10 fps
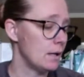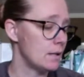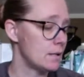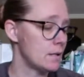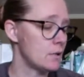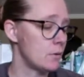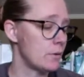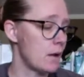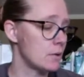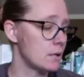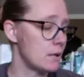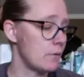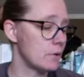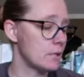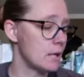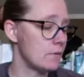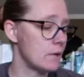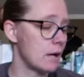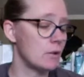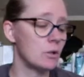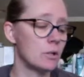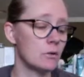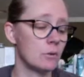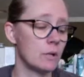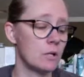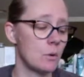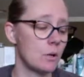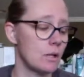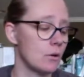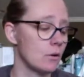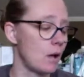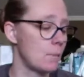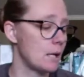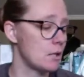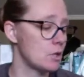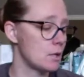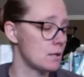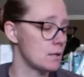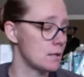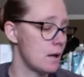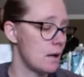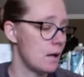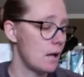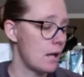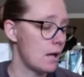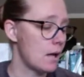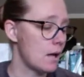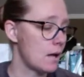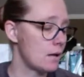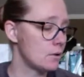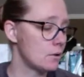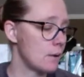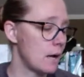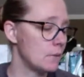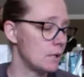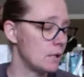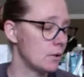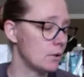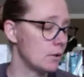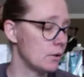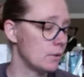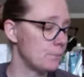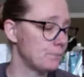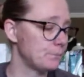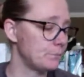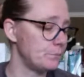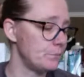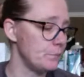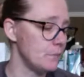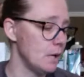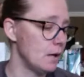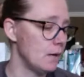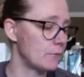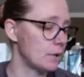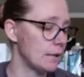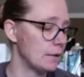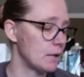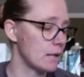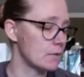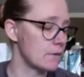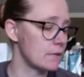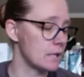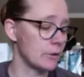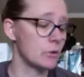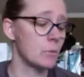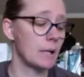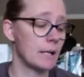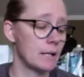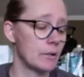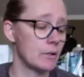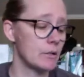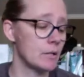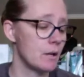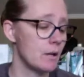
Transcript: Since 2000, they've received 103 Toy of the Year nominations. And around the year, for like the last 15 or 20 years,